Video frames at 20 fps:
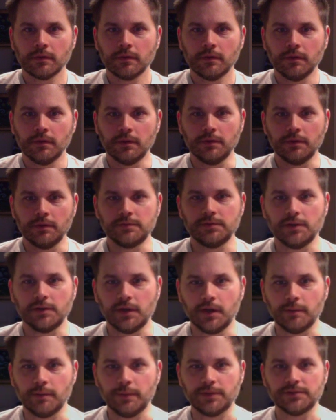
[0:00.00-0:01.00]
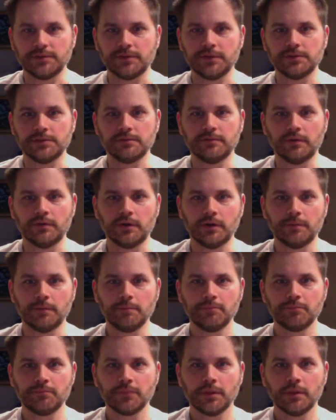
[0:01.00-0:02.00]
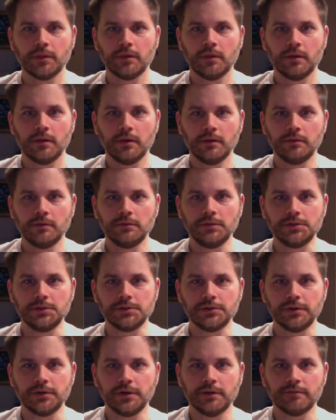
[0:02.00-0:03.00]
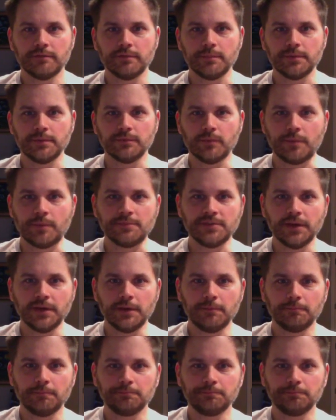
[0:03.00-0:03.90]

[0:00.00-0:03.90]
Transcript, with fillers: You can see I got my Starch War t-shirt here from his website.